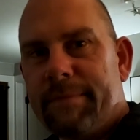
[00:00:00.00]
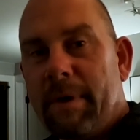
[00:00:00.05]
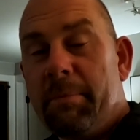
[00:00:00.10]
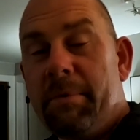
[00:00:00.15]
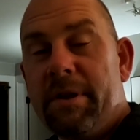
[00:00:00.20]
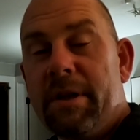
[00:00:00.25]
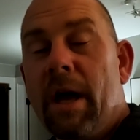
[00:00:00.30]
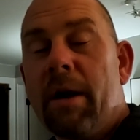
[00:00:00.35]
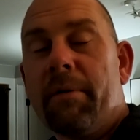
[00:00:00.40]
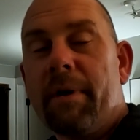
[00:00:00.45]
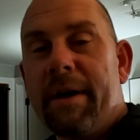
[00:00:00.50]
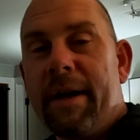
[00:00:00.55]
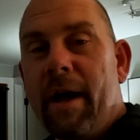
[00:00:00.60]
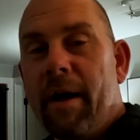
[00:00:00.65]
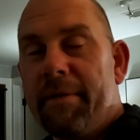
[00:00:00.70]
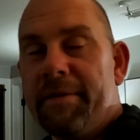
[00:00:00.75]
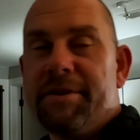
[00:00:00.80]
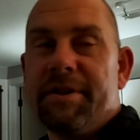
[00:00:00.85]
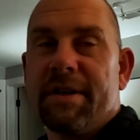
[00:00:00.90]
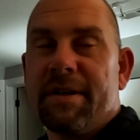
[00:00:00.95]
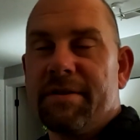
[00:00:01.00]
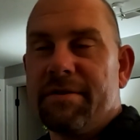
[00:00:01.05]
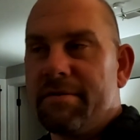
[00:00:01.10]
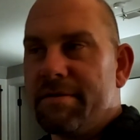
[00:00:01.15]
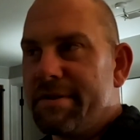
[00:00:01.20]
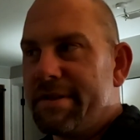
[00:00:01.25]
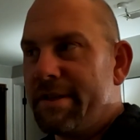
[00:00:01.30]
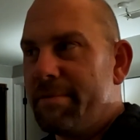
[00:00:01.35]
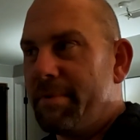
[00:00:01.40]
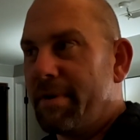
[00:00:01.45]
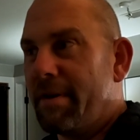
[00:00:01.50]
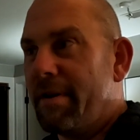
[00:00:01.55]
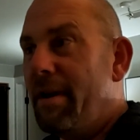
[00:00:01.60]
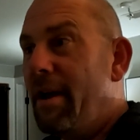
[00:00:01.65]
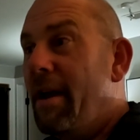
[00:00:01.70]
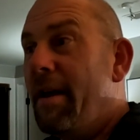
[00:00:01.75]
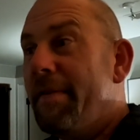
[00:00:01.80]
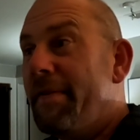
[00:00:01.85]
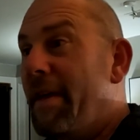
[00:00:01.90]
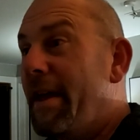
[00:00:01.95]
Yeah. I mean, not right now. The chickens are sleeping.
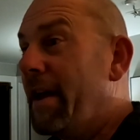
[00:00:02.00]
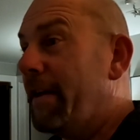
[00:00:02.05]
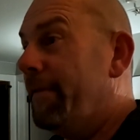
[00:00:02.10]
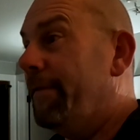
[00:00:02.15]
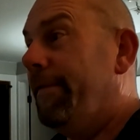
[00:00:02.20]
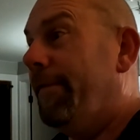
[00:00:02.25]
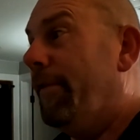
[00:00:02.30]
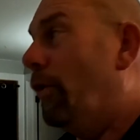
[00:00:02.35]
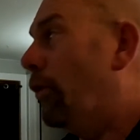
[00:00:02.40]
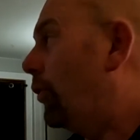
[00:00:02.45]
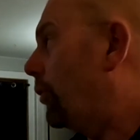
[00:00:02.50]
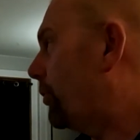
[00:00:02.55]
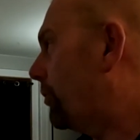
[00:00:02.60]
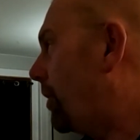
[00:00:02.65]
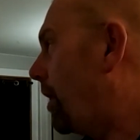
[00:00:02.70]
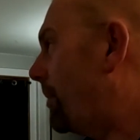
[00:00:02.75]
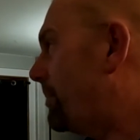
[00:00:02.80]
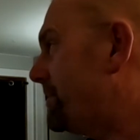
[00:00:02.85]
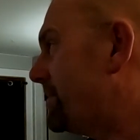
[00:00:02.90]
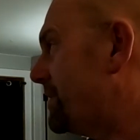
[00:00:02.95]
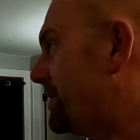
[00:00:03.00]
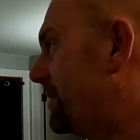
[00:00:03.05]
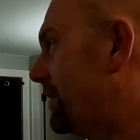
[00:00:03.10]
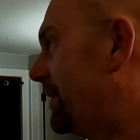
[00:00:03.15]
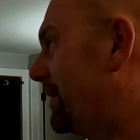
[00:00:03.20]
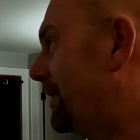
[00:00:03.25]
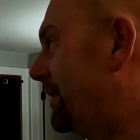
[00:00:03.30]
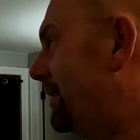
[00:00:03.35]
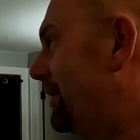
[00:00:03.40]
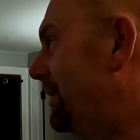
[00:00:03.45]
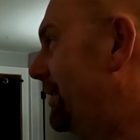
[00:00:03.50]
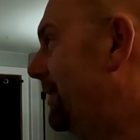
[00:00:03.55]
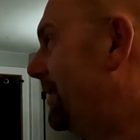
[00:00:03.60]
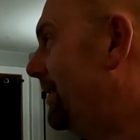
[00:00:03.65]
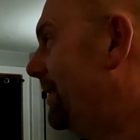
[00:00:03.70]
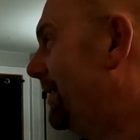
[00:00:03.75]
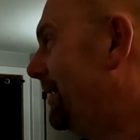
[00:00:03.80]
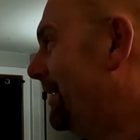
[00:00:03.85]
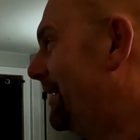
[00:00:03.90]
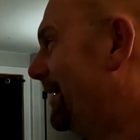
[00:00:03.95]
They had full crops tonight.
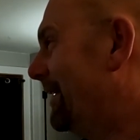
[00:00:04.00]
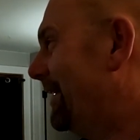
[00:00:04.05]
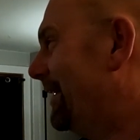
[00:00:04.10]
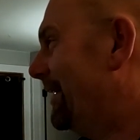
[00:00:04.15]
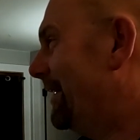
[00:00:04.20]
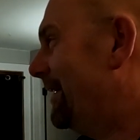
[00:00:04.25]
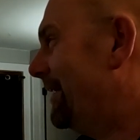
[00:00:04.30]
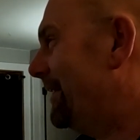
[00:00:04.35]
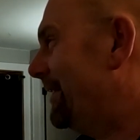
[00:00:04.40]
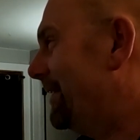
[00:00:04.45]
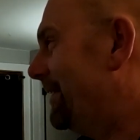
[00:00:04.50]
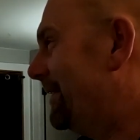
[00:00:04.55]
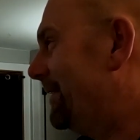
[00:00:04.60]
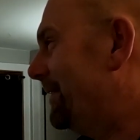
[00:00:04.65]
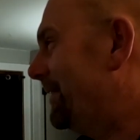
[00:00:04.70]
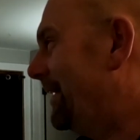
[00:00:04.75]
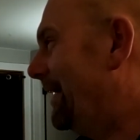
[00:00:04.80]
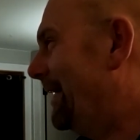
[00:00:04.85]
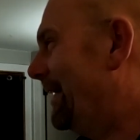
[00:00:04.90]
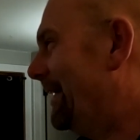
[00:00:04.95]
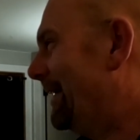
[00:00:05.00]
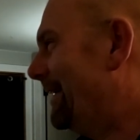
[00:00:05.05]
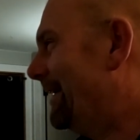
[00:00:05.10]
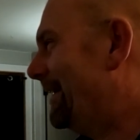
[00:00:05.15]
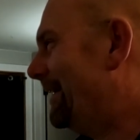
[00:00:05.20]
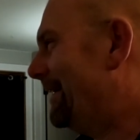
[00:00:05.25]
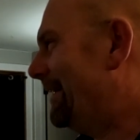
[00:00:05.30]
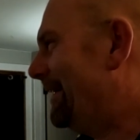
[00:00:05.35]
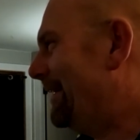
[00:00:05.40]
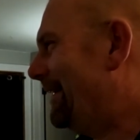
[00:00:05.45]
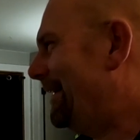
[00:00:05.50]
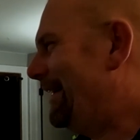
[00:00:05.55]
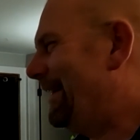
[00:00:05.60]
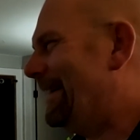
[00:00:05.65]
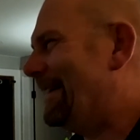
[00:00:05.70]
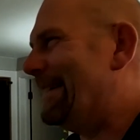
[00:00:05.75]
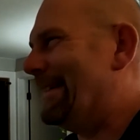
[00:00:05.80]
Yeah, they've been picking out.